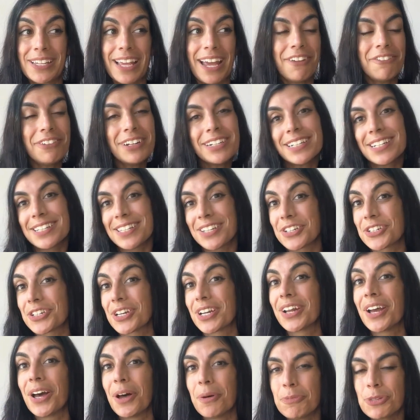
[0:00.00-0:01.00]
every decision
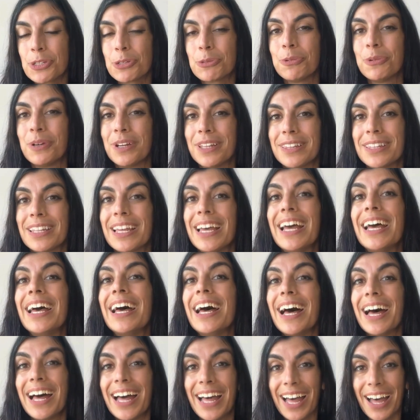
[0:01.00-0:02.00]
comes with
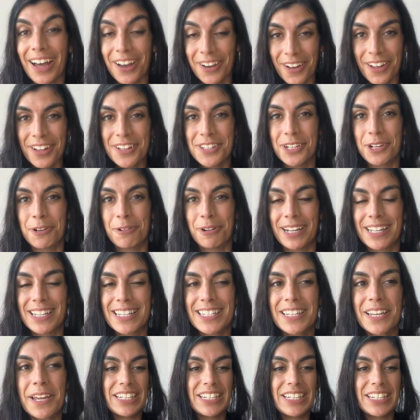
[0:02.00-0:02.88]
a consequence.